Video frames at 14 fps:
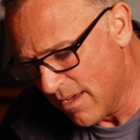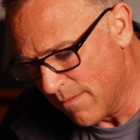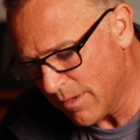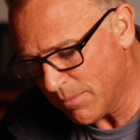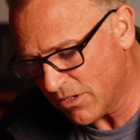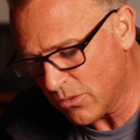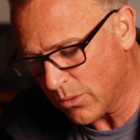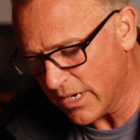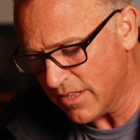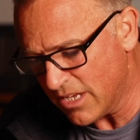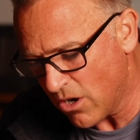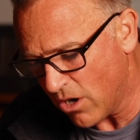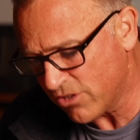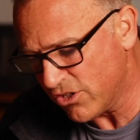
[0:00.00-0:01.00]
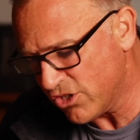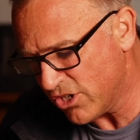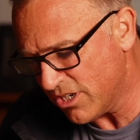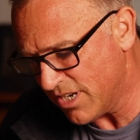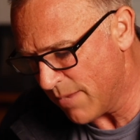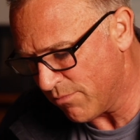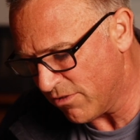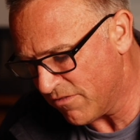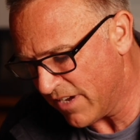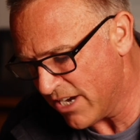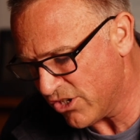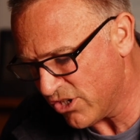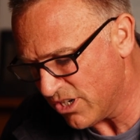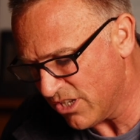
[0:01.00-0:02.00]
but between the oxygen
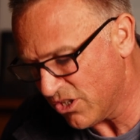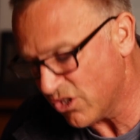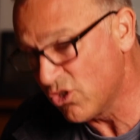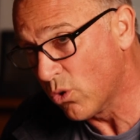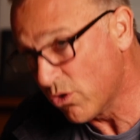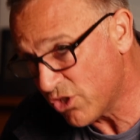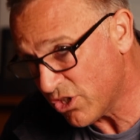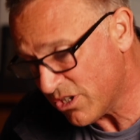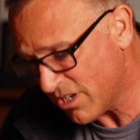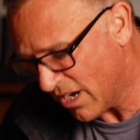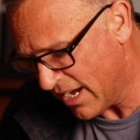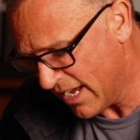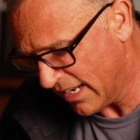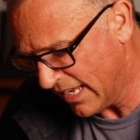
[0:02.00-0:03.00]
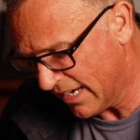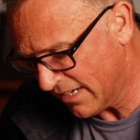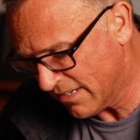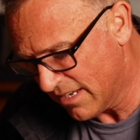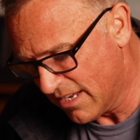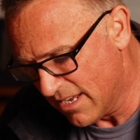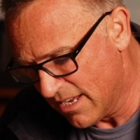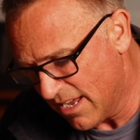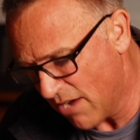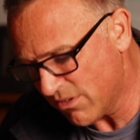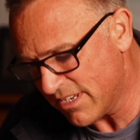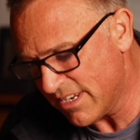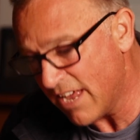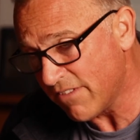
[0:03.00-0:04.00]
deprivation and the tortured dialect, I
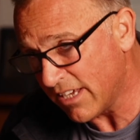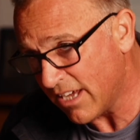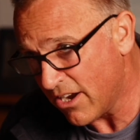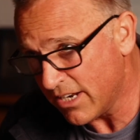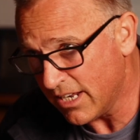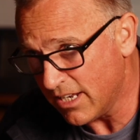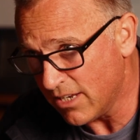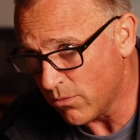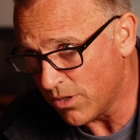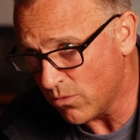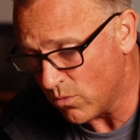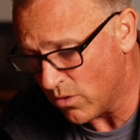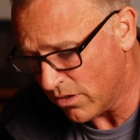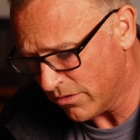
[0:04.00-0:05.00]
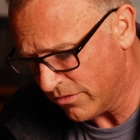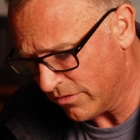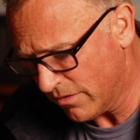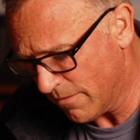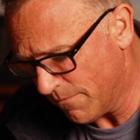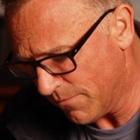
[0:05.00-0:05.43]
was never going to hear what it was.